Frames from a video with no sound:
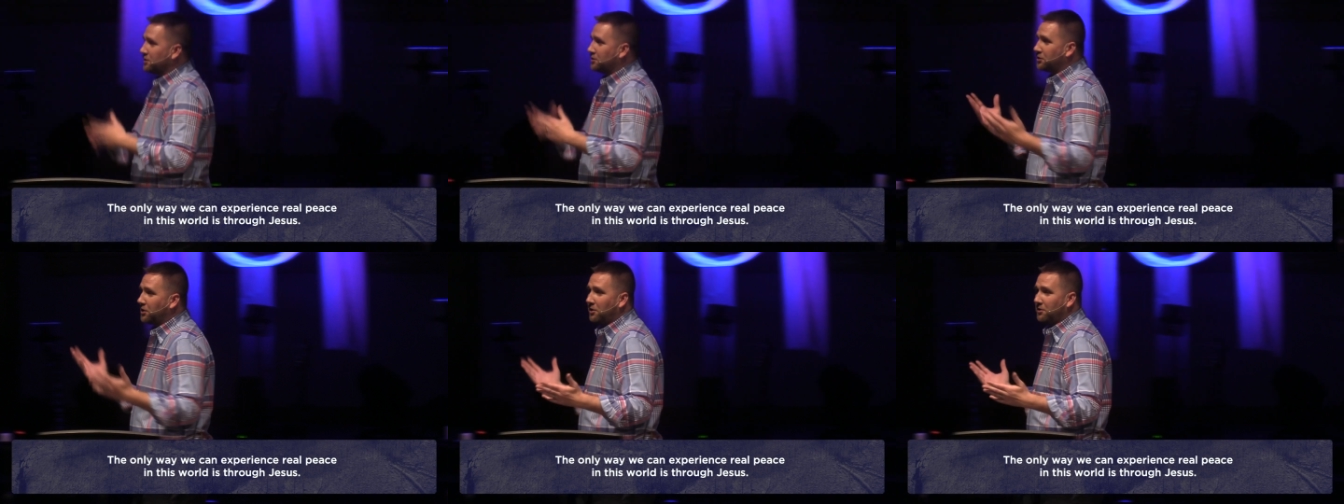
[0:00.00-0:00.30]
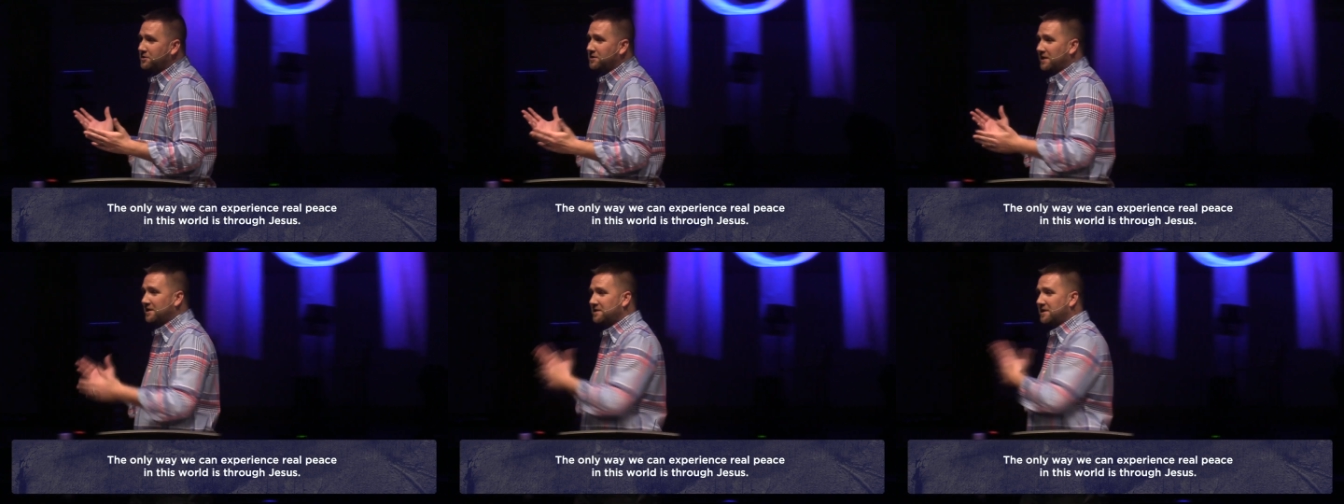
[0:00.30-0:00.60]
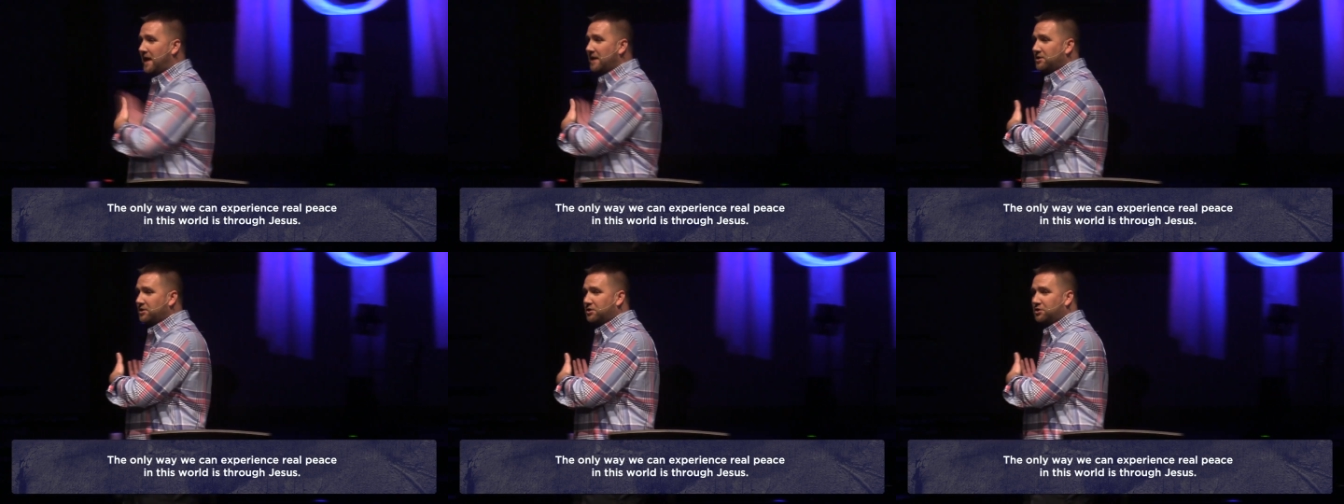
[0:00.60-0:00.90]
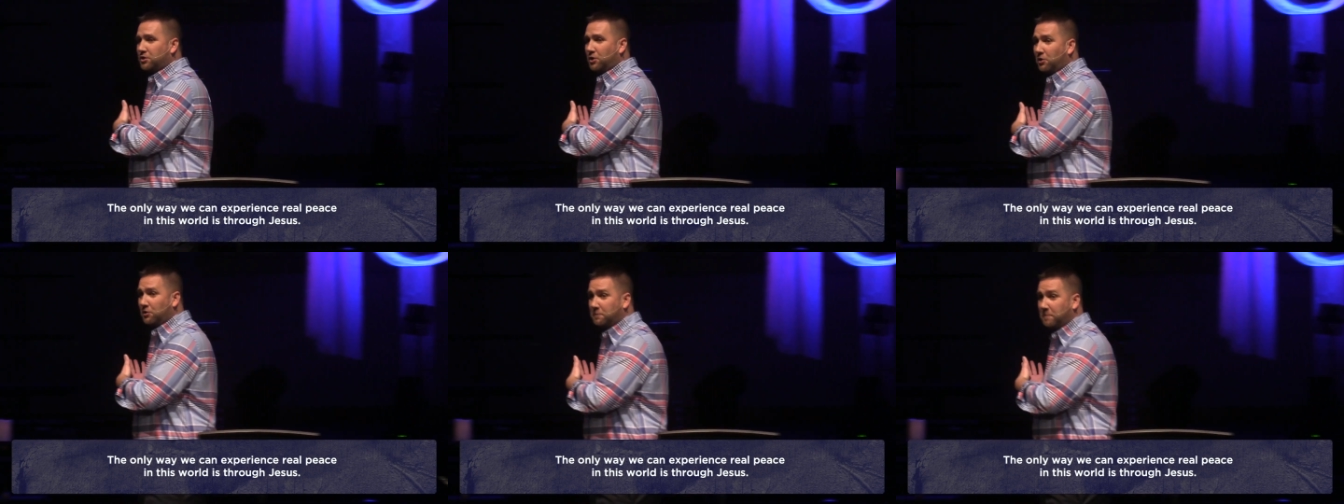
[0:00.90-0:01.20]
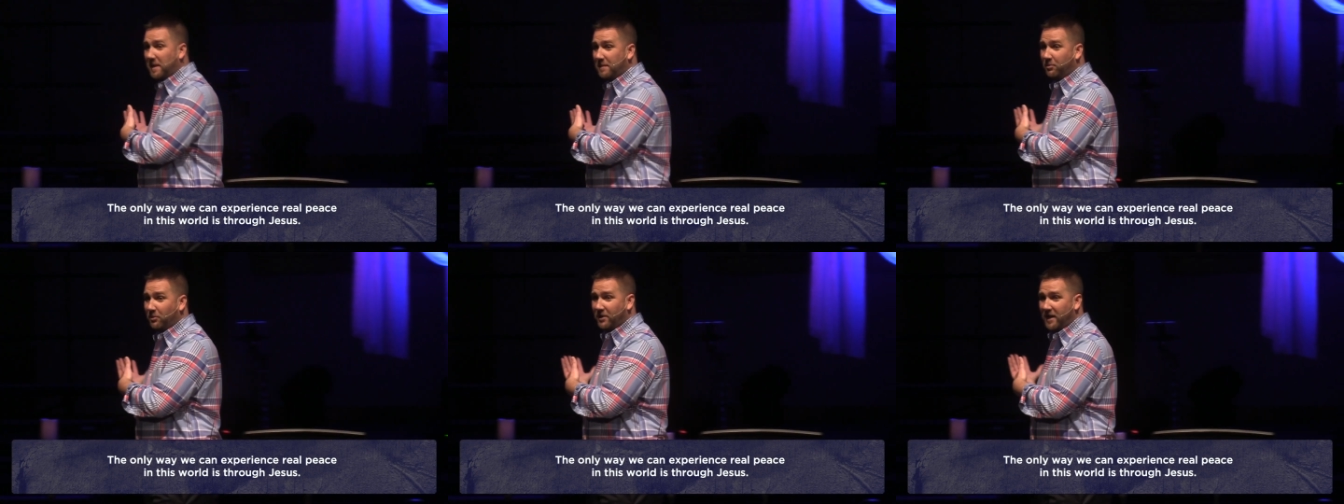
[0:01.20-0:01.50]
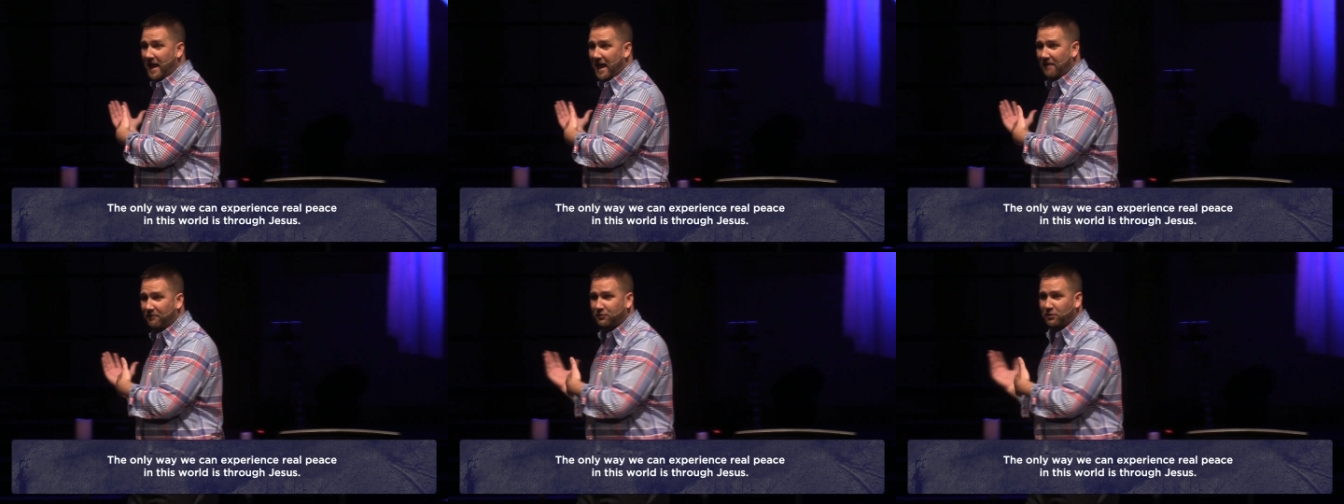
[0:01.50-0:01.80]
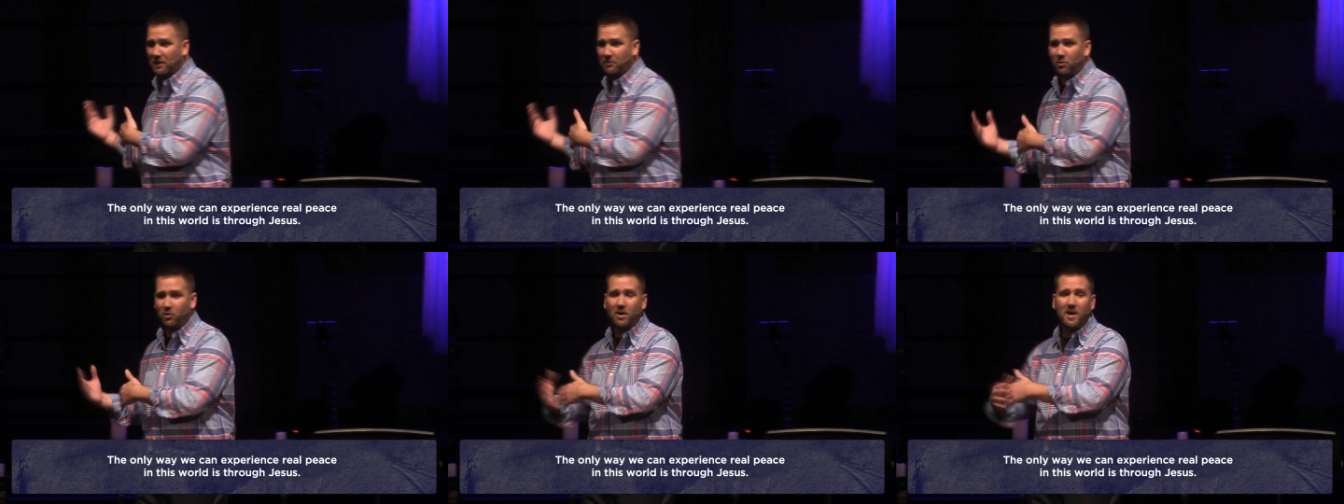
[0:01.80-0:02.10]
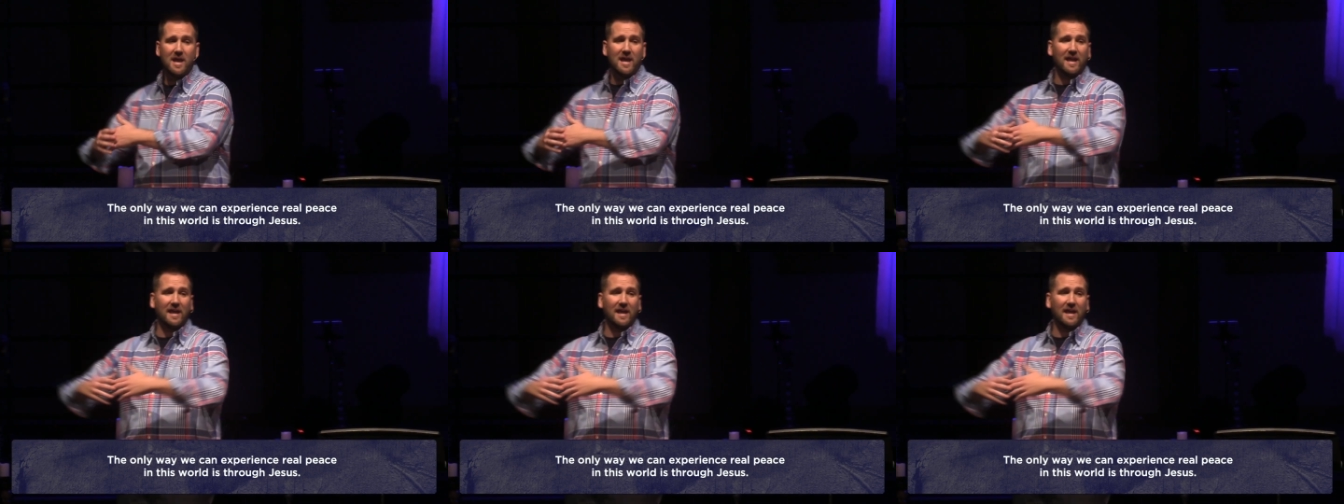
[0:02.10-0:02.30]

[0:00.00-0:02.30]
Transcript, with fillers: a church, it's not just church people that have trouble,